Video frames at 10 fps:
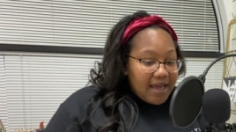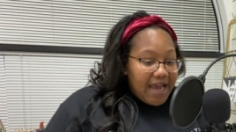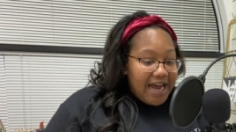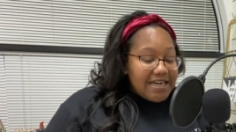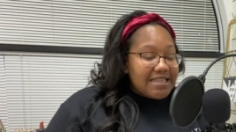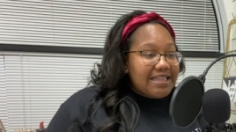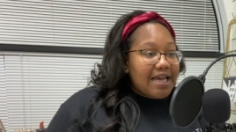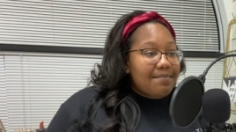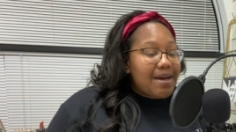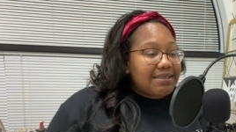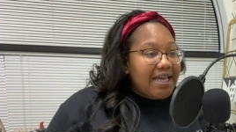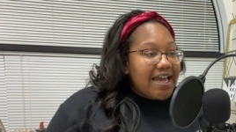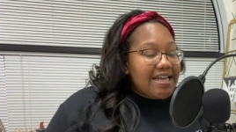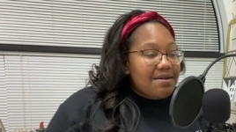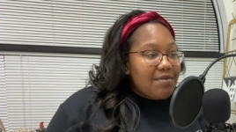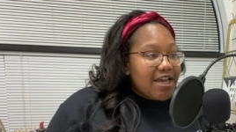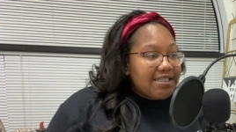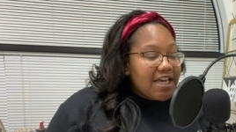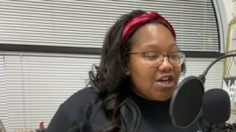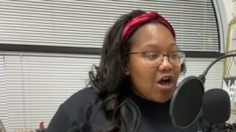And the thing about the enemy is
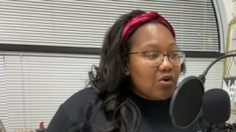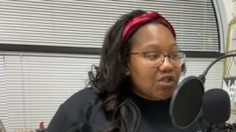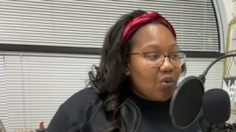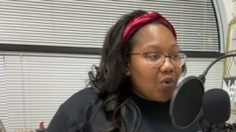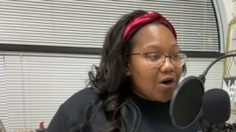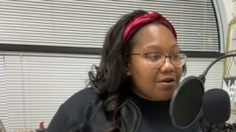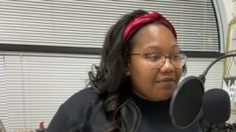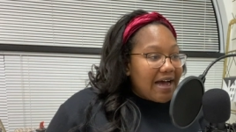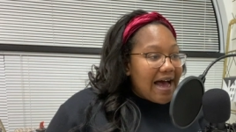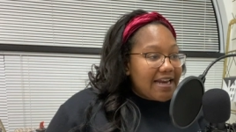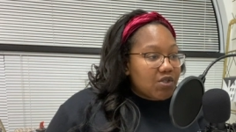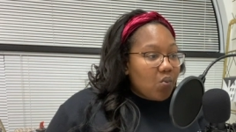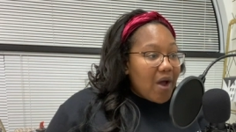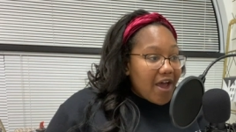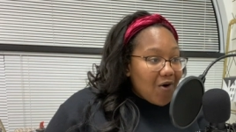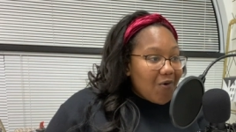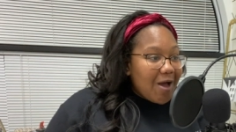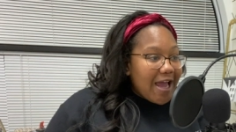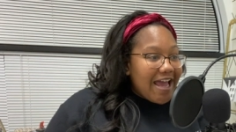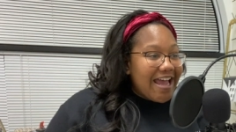he knows the word of God as well.
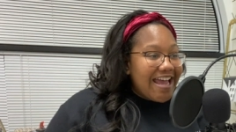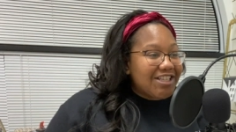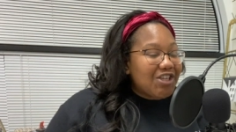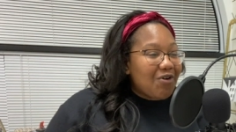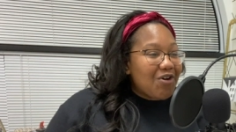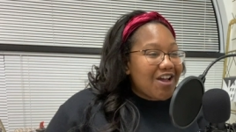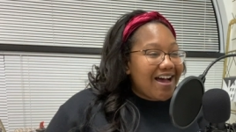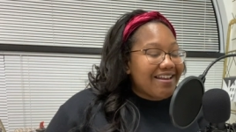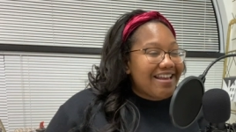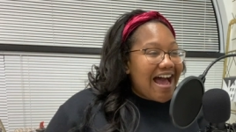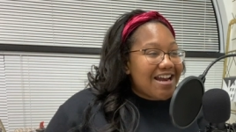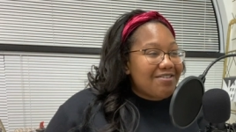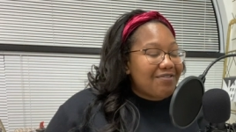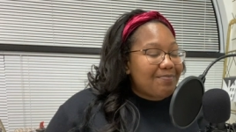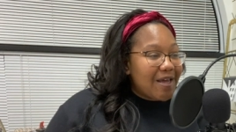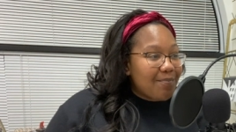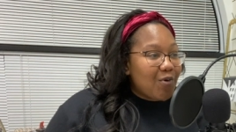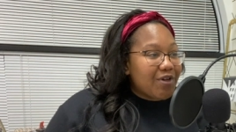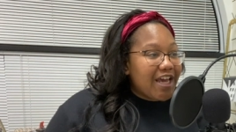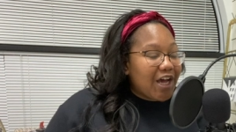And so a lot of
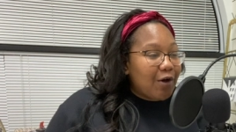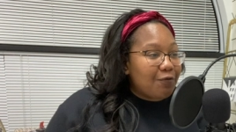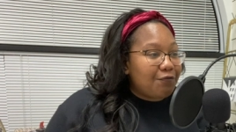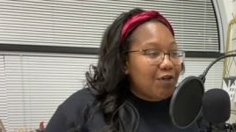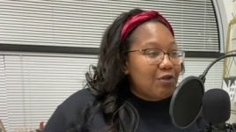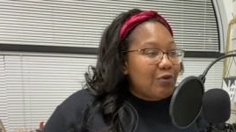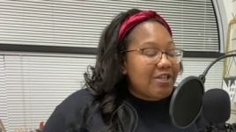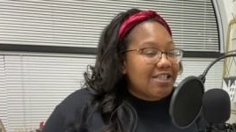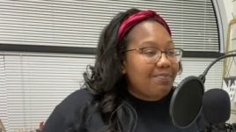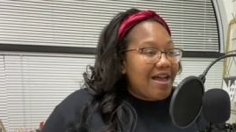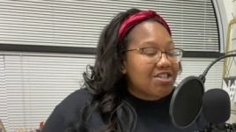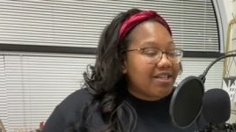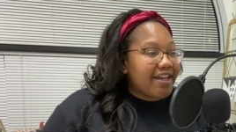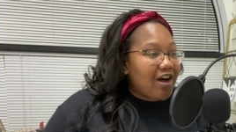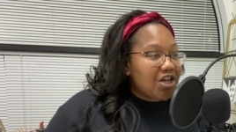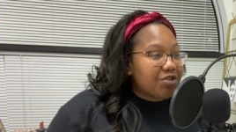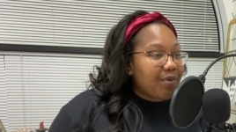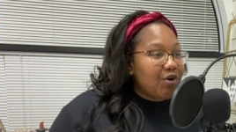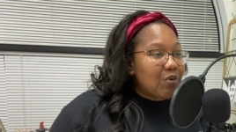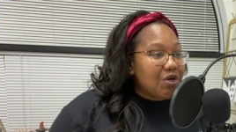people get confused, especially in
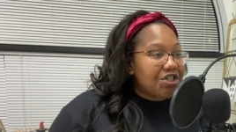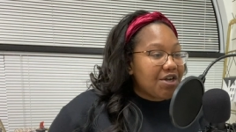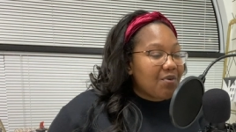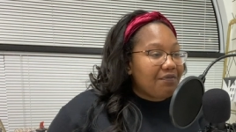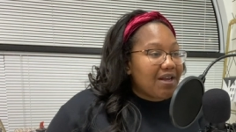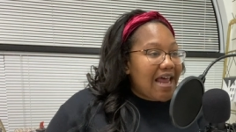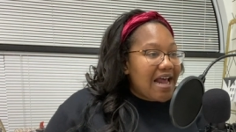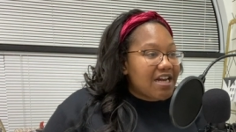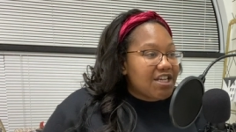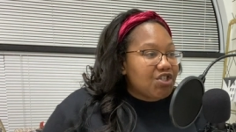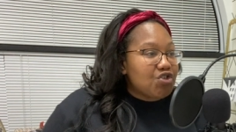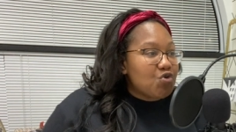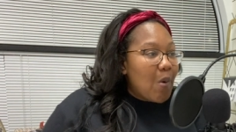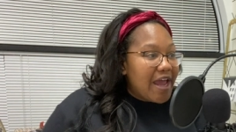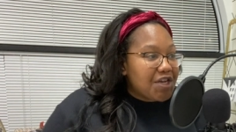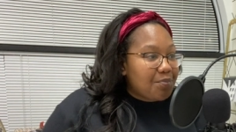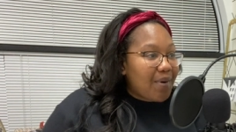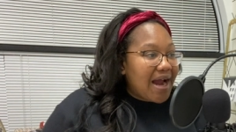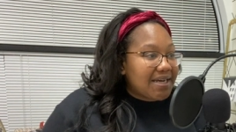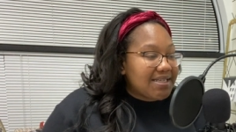entrepreneurship, with a lot of these new age
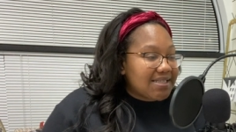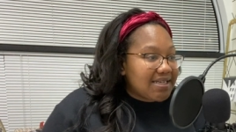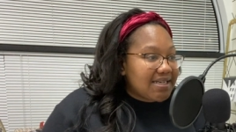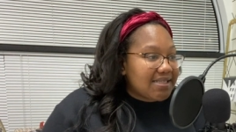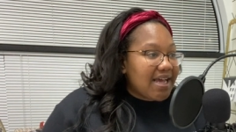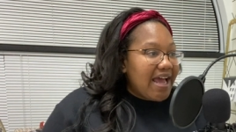practices